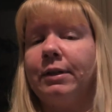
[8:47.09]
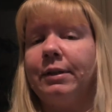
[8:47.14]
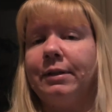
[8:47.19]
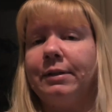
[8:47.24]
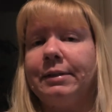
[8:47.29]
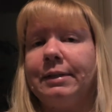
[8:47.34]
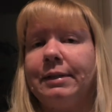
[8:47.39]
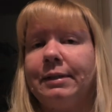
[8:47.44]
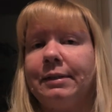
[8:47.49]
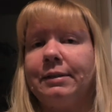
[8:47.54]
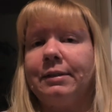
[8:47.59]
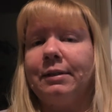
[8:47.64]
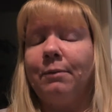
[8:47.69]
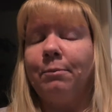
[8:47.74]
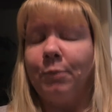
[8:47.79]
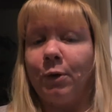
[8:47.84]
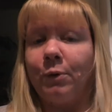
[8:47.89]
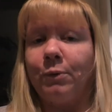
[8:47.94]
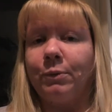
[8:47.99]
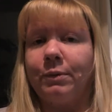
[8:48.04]
This is a
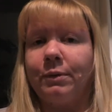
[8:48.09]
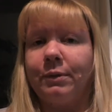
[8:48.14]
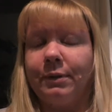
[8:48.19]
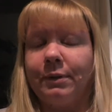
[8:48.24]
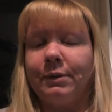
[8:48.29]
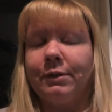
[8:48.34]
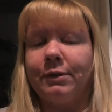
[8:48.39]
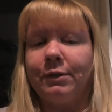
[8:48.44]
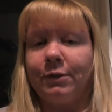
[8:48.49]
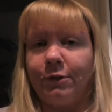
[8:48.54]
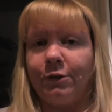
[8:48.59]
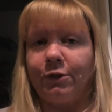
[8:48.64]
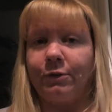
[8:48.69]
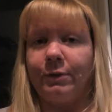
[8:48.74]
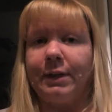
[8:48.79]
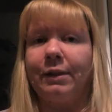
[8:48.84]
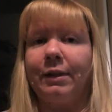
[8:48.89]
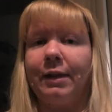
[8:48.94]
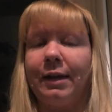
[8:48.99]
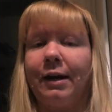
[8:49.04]
bone
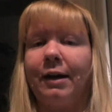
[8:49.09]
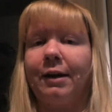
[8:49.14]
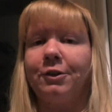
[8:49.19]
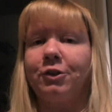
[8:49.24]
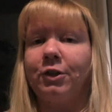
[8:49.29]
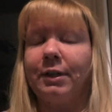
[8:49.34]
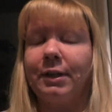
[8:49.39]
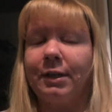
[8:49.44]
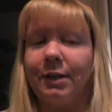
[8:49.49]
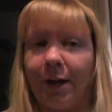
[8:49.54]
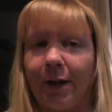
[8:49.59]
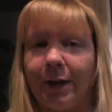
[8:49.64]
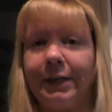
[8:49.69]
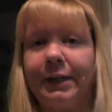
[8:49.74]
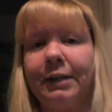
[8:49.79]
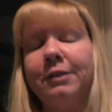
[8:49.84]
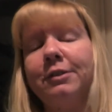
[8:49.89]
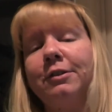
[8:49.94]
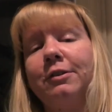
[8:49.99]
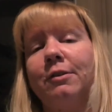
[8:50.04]
surgery. They are actually cutting
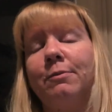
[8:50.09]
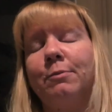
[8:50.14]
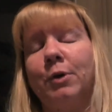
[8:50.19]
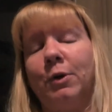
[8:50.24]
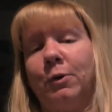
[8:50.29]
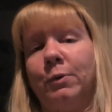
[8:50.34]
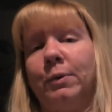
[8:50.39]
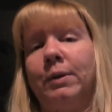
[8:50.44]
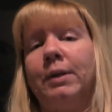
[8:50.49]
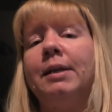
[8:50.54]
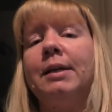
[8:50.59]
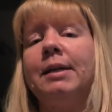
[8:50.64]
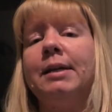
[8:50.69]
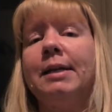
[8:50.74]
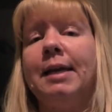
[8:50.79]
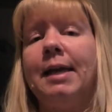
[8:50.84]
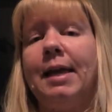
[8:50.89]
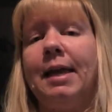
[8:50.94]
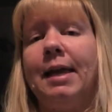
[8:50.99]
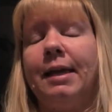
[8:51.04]
into the bone,
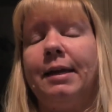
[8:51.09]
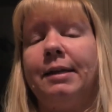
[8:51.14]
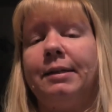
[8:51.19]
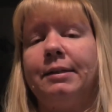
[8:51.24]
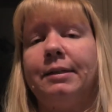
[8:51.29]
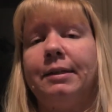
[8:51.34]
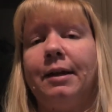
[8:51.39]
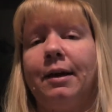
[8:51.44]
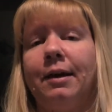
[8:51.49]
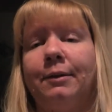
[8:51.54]
and